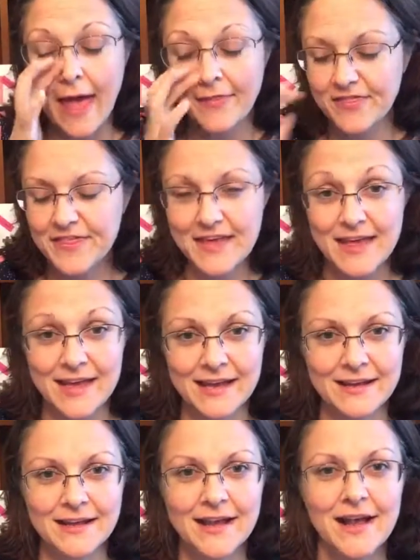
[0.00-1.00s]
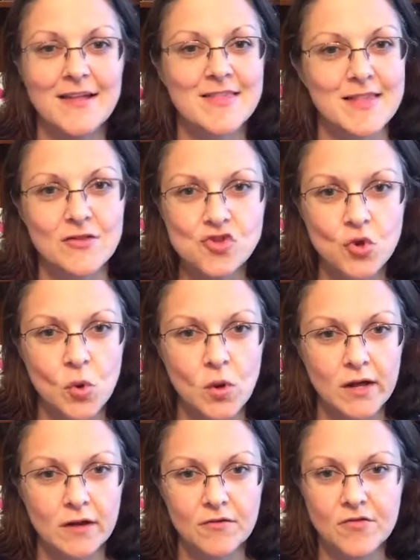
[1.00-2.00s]
And then essential
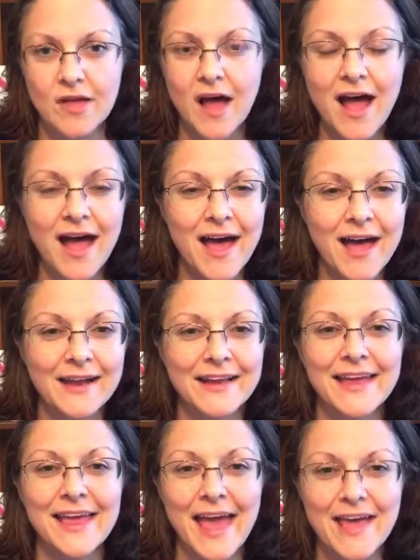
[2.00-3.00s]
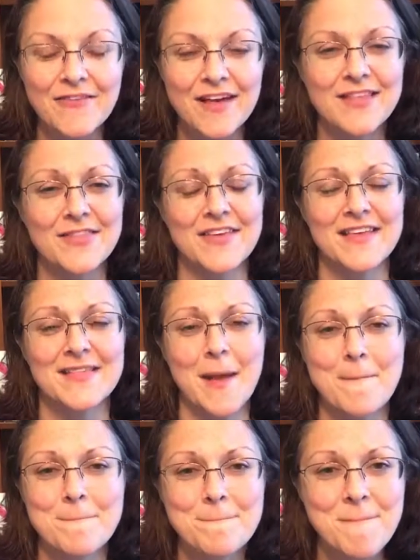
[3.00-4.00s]
oils. God gave us these
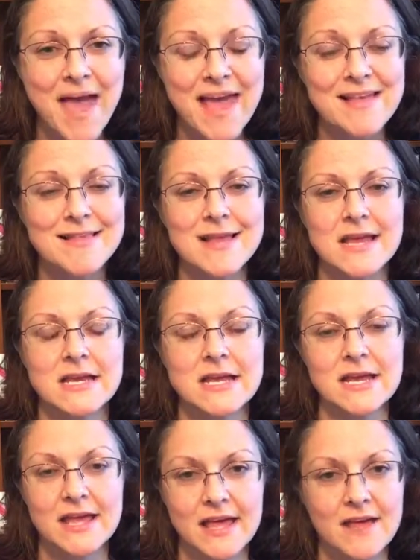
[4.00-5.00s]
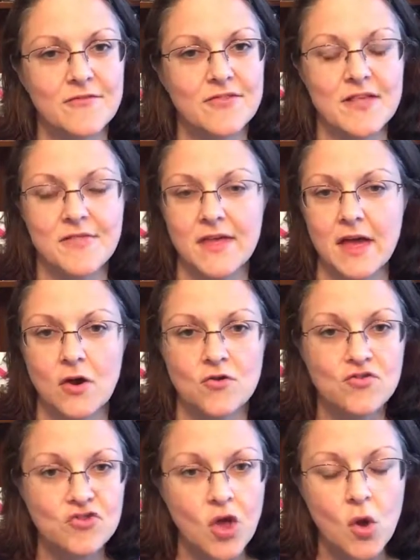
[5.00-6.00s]
amazing gifts that
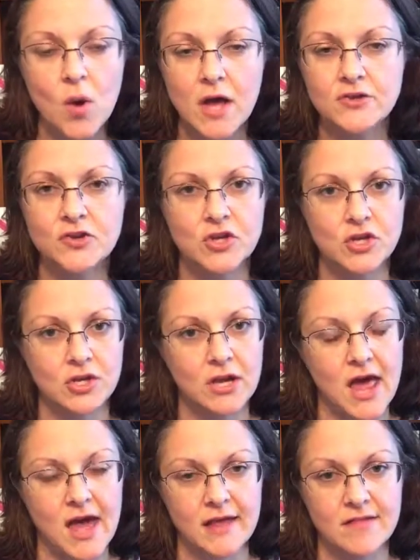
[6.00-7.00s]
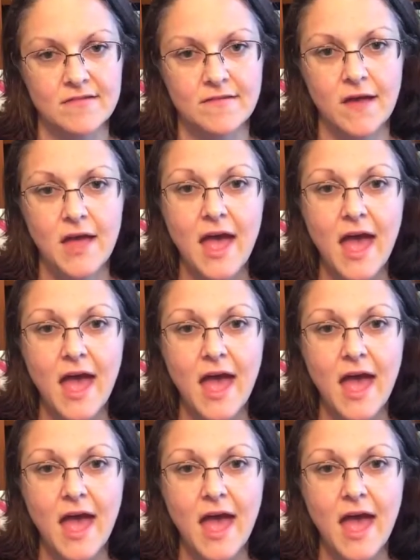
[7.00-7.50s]
are so underutilized.